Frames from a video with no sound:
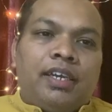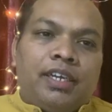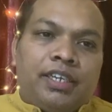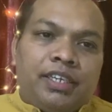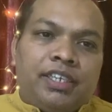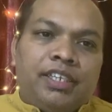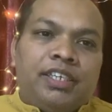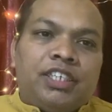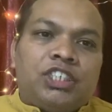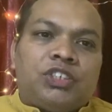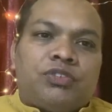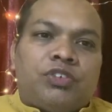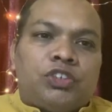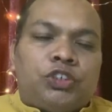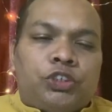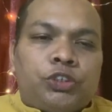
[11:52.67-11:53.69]
and T is
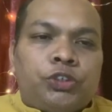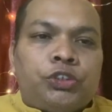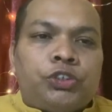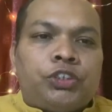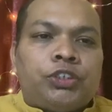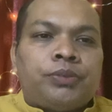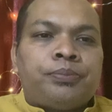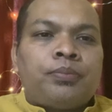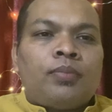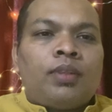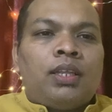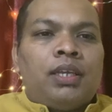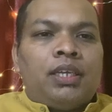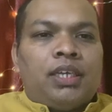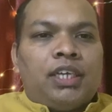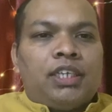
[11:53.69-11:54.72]
for truth.
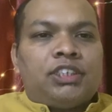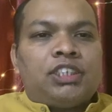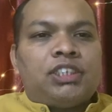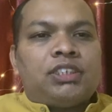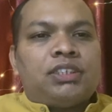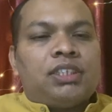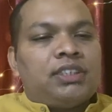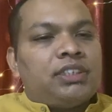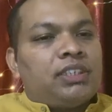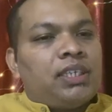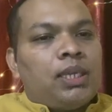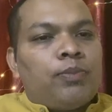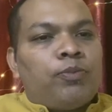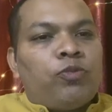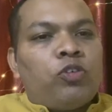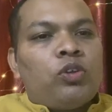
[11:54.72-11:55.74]
H is it
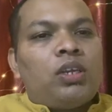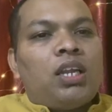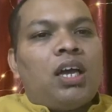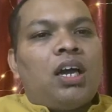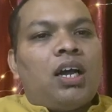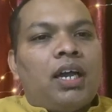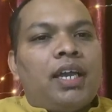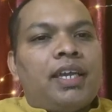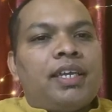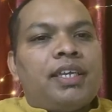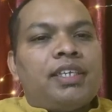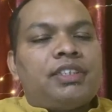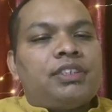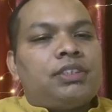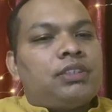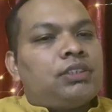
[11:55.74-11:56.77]
helpful? I
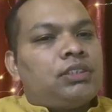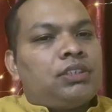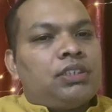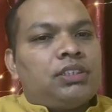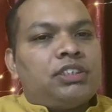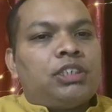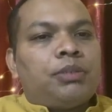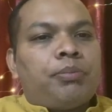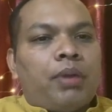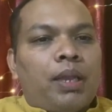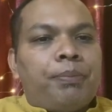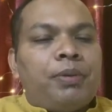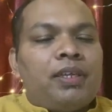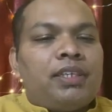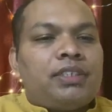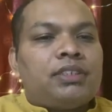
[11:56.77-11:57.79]
is it my
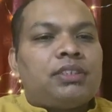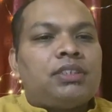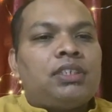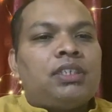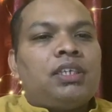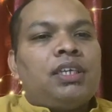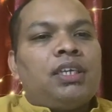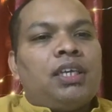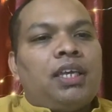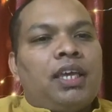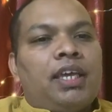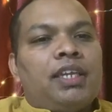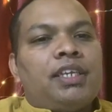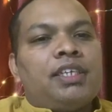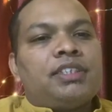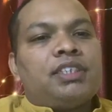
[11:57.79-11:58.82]
place?
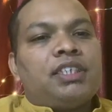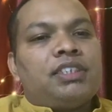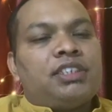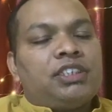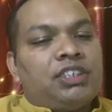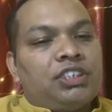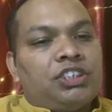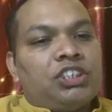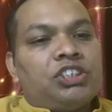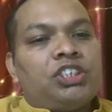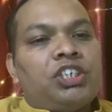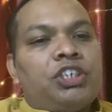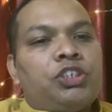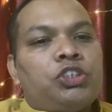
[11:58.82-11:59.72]
N is it necessary to